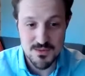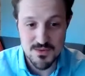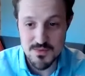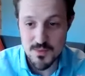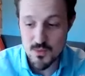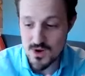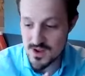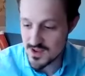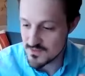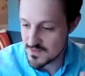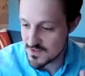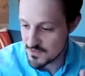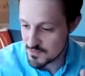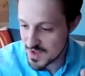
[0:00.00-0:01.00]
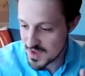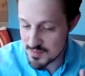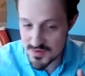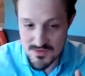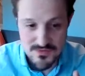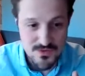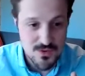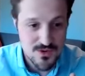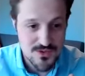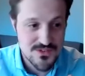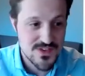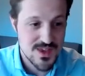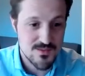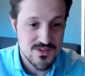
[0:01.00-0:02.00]
We've been working on this paper for what
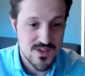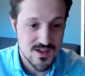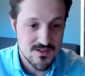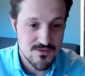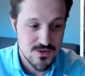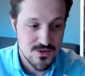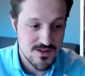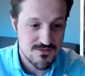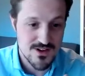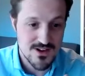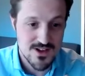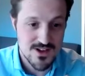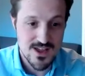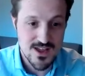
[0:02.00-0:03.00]
seems like forever.